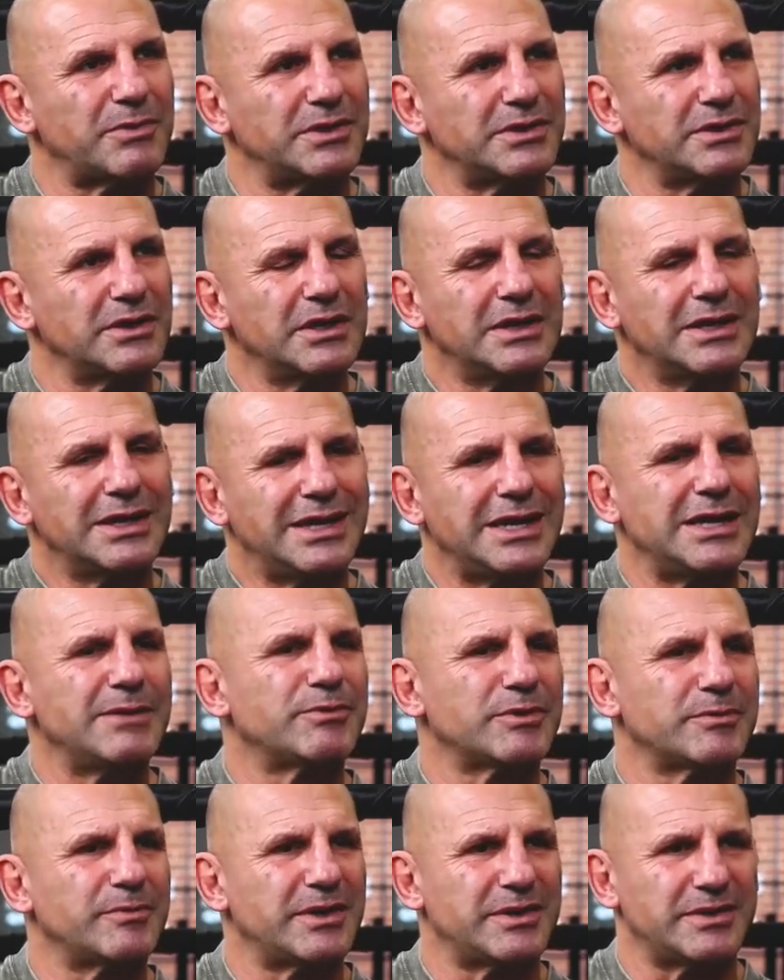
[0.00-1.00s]
And he
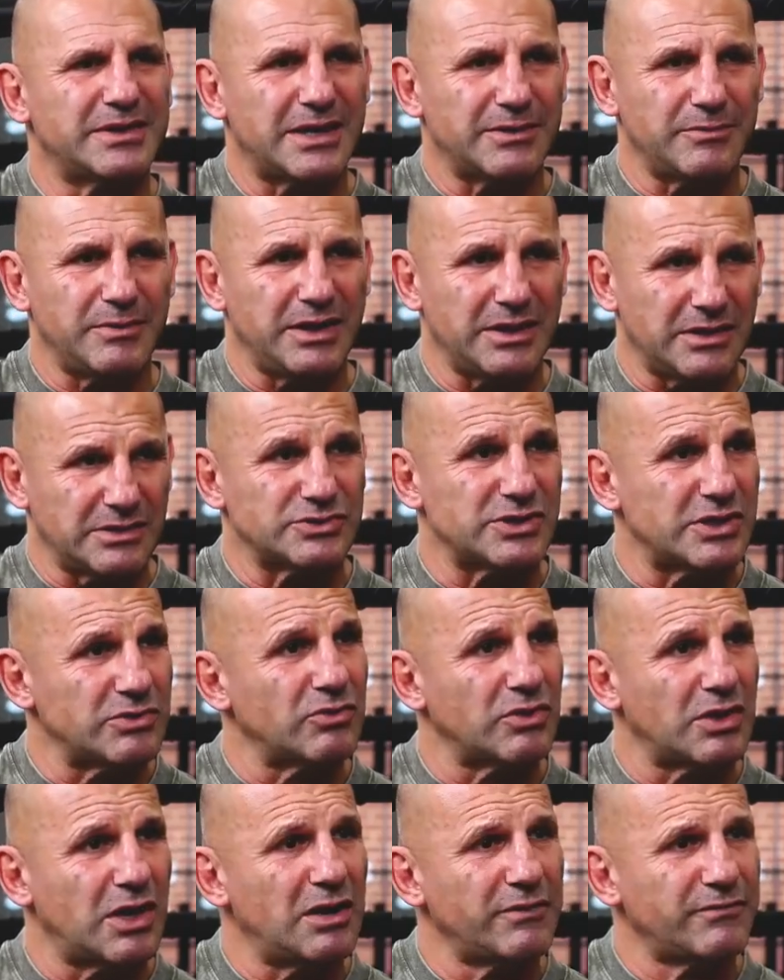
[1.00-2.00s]
implemented that in me in
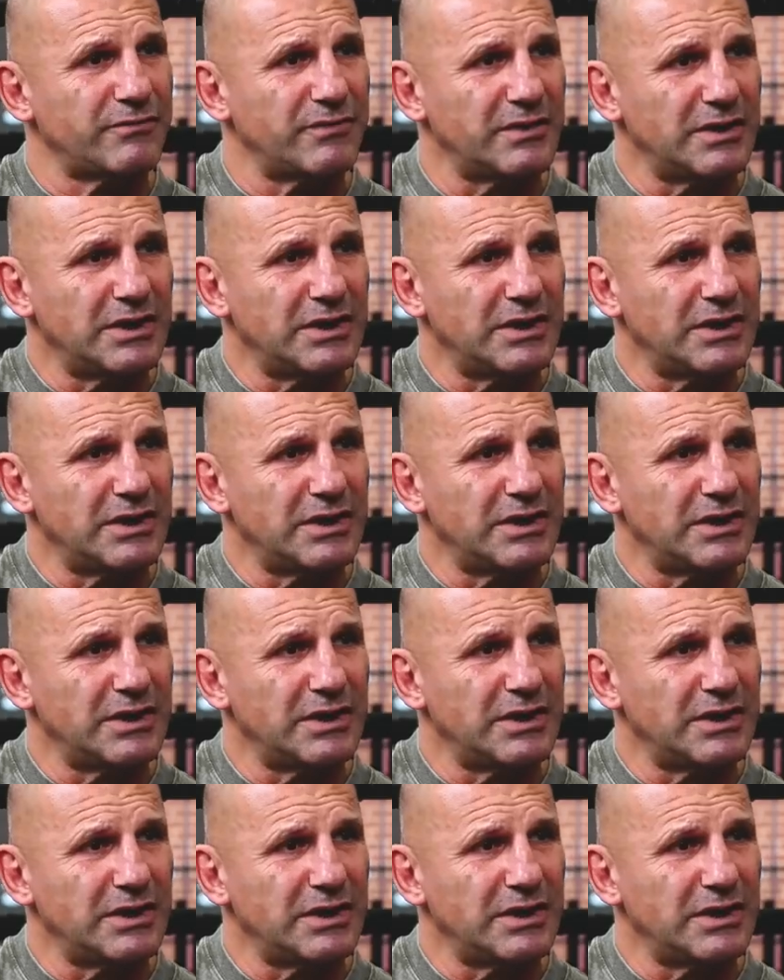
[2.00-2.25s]
general life.